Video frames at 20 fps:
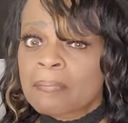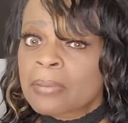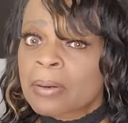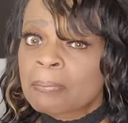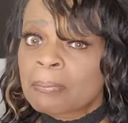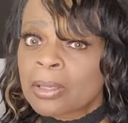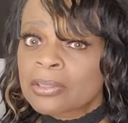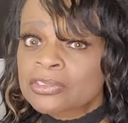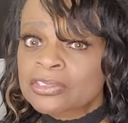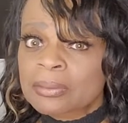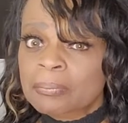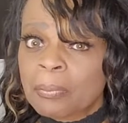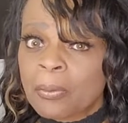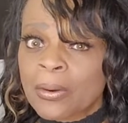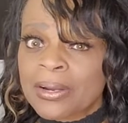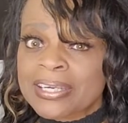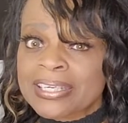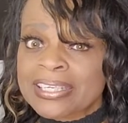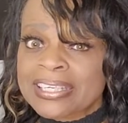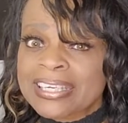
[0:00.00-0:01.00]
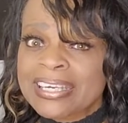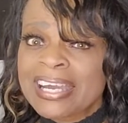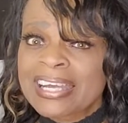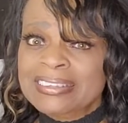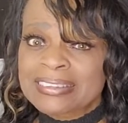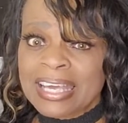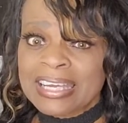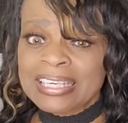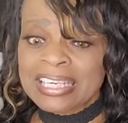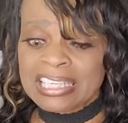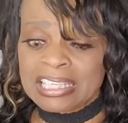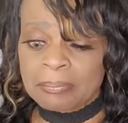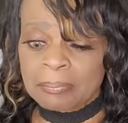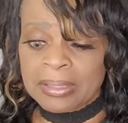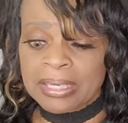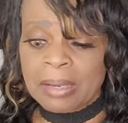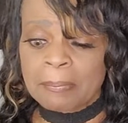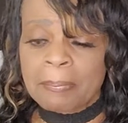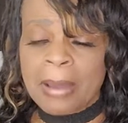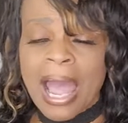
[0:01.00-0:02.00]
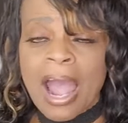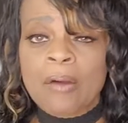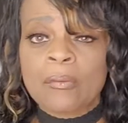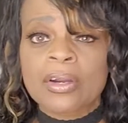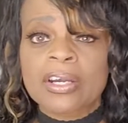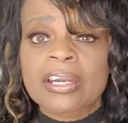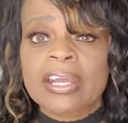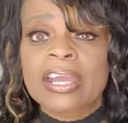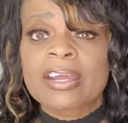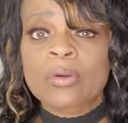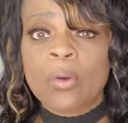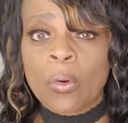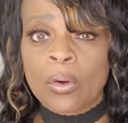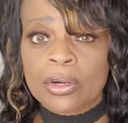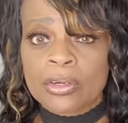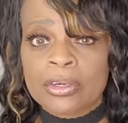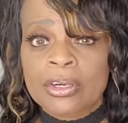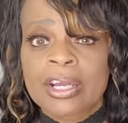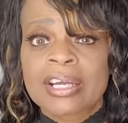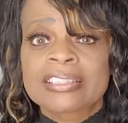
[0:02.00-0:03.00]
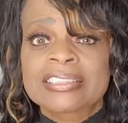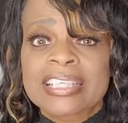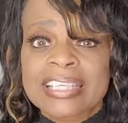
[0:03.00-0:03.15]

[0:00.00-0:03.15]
But most importantly, they need to be empowered in order